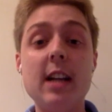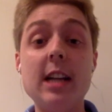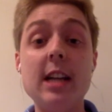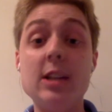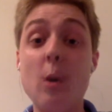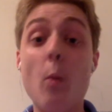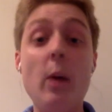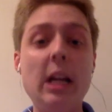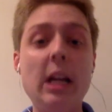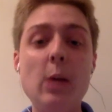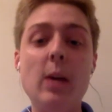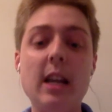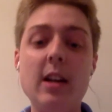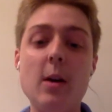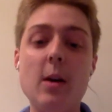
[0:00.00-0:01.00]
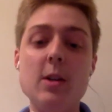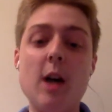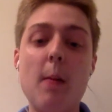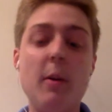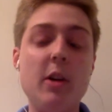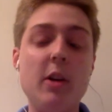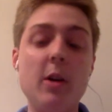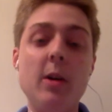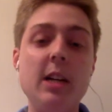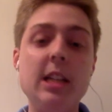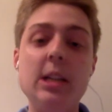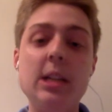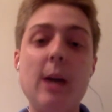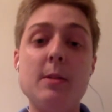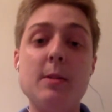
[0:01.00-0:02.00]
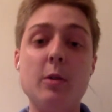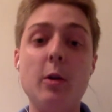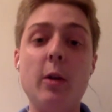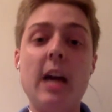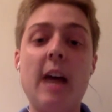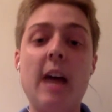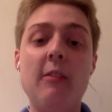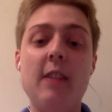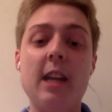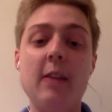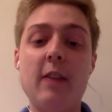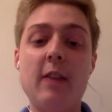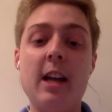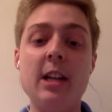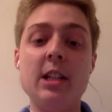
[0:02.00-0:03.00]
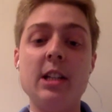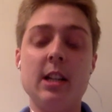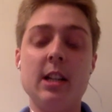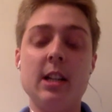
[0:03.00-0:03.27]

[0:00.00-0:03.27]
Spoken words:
So when you get those opportunities, you absolutely have to take advantage.